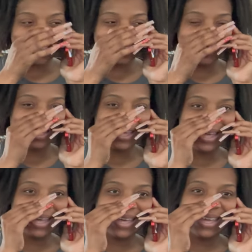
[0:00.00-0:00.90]
No,
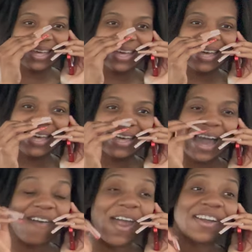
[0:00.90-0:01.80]
it's not.
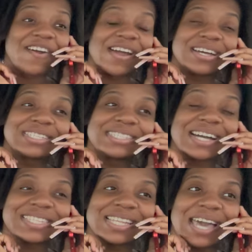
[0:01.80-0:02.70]
All right, girl.
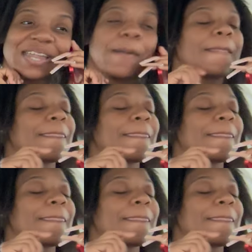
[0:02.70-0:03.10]
Talk to you later.